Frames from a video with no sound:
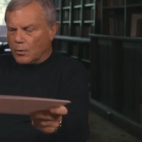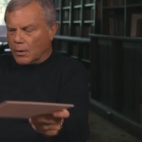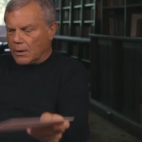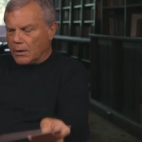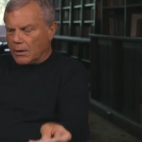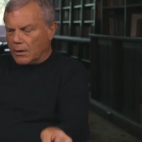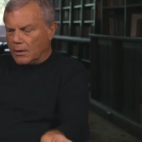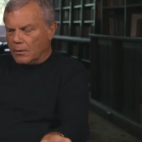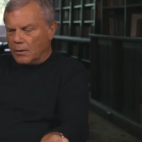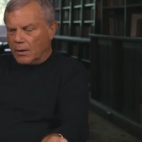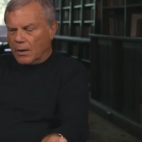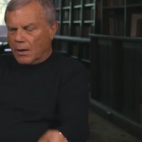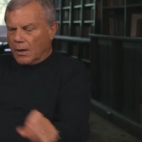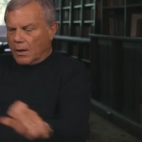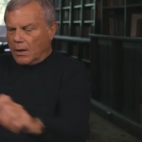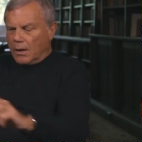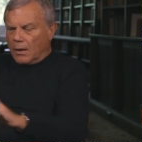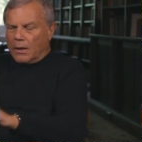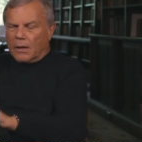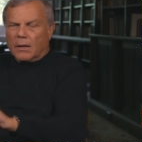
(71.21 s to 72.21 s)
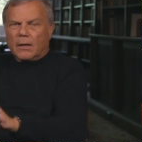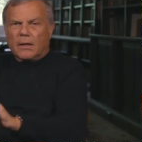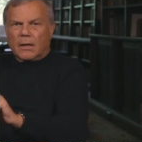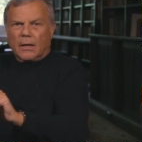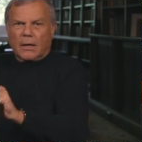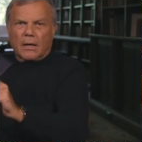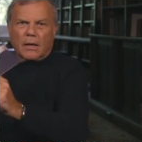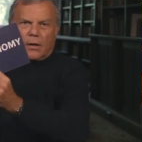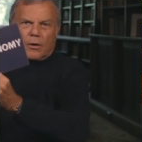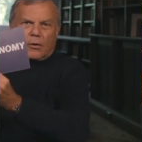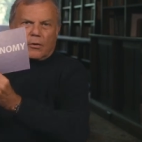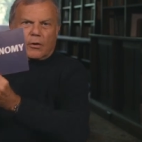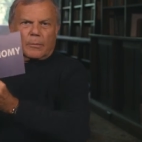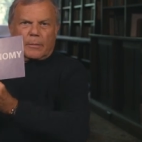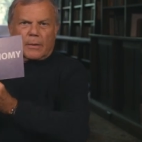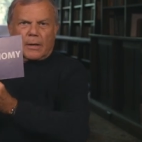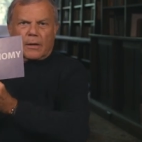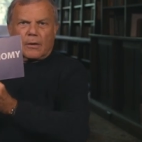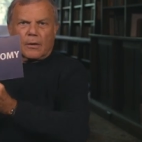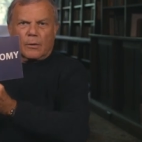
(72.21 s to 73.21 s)
quite know. And gig
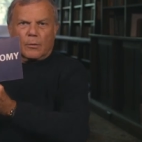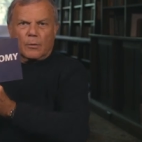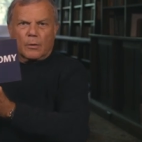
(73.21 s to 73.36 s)
economy, okay,